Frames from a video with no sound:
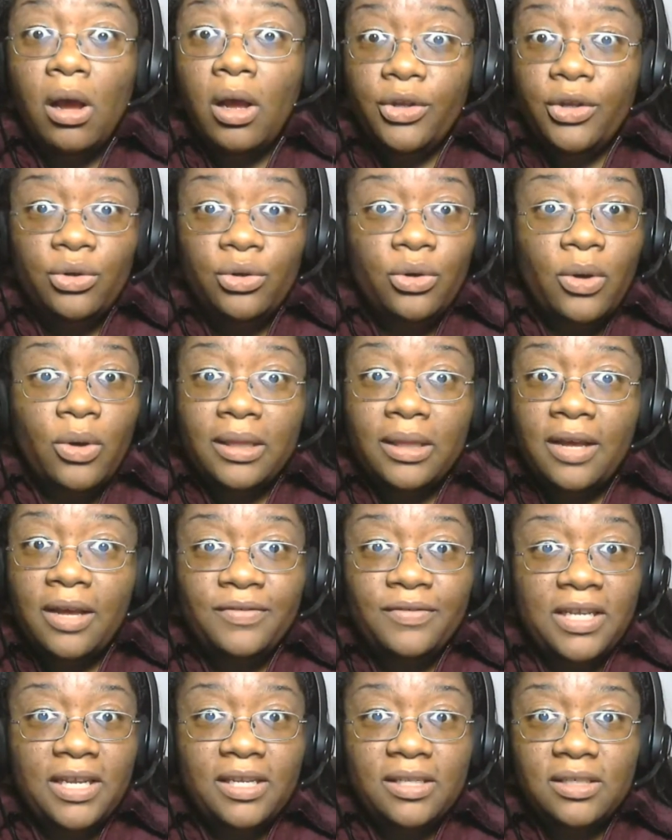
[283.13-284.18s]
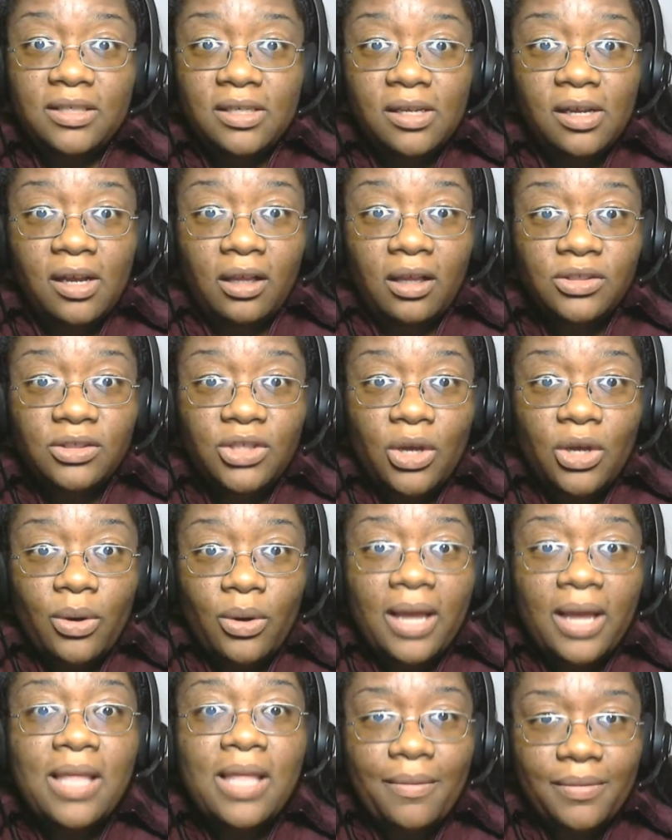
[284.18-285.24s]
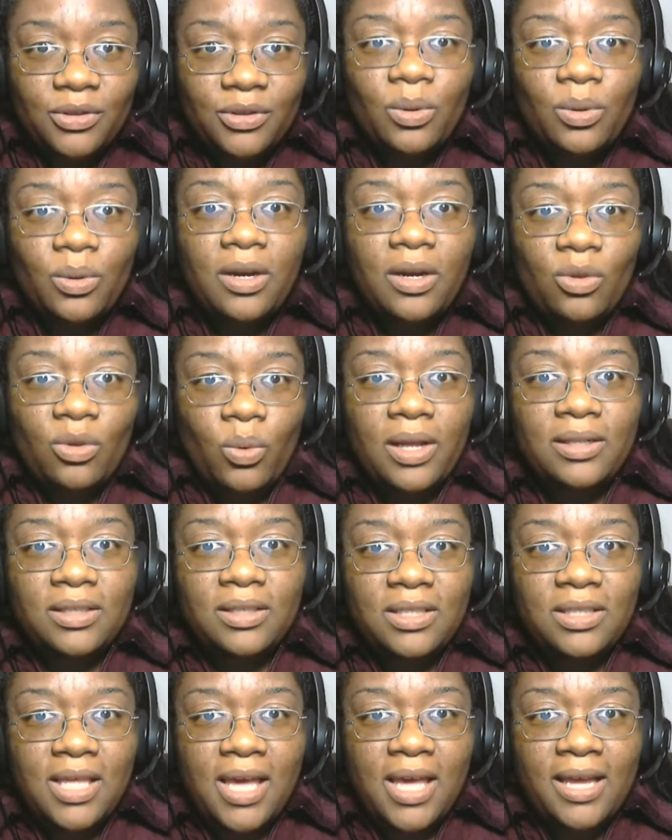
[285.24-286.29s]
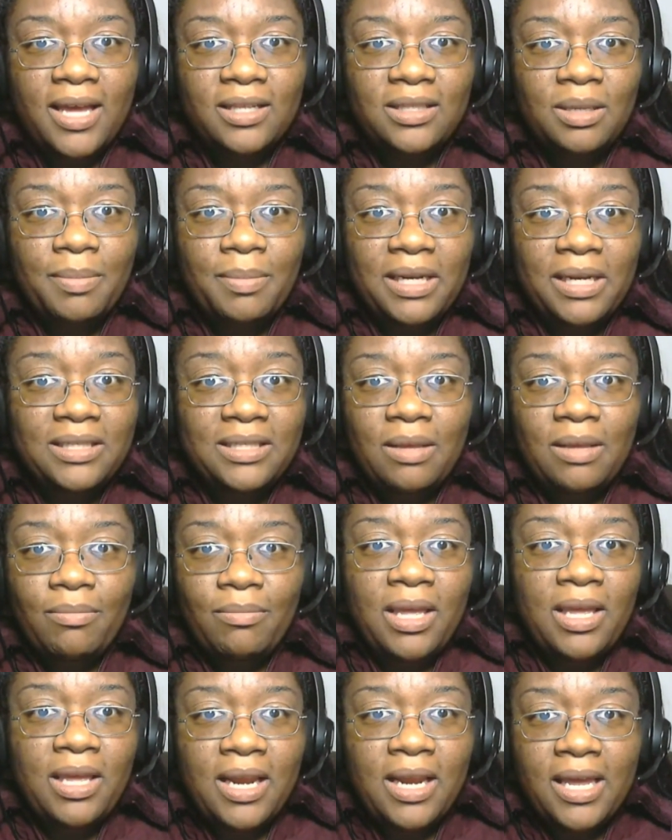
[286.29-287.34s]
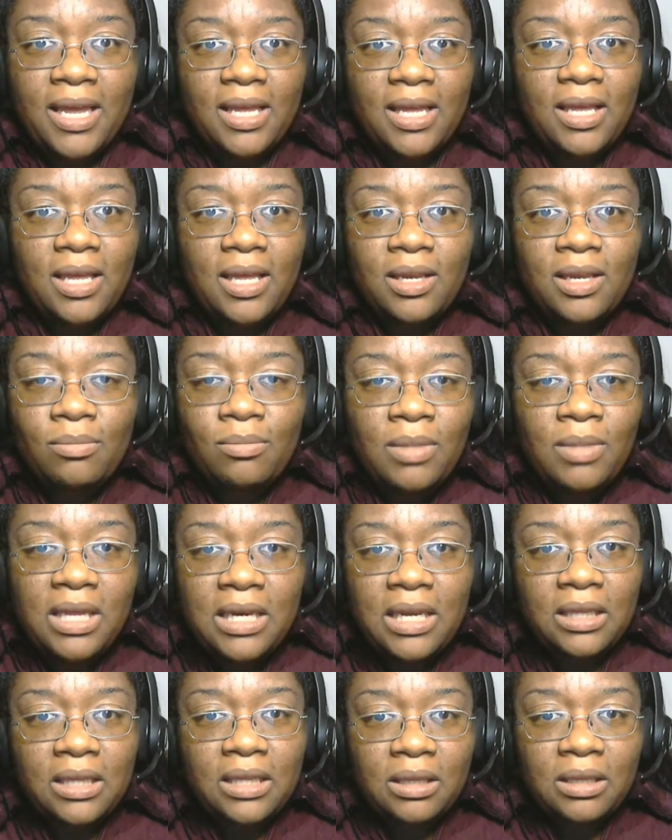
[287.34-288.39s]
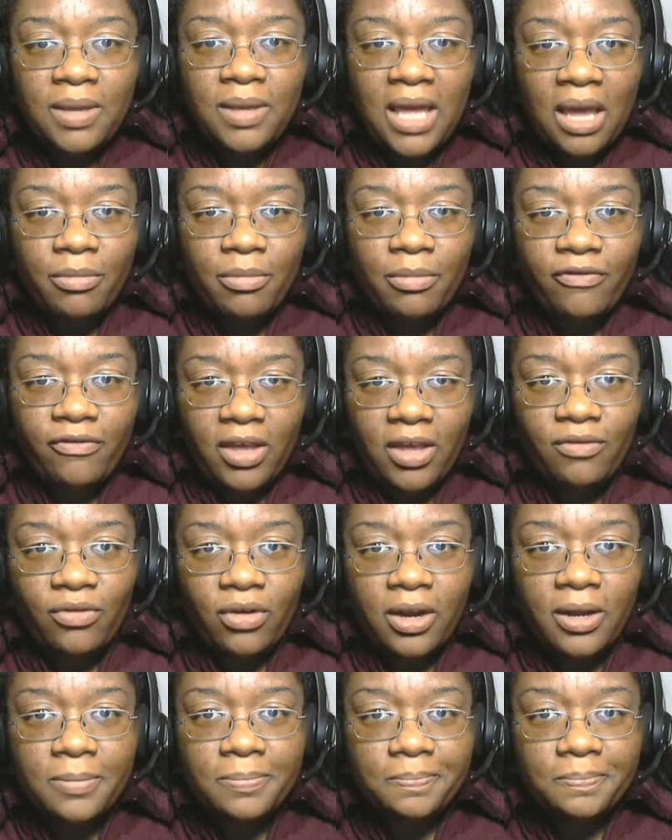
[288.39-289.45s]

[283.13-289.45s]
Uh-huh. You know, I loved it. Yeah. So and that was one of the ones that somebody sent me and I it immediately became a favorite.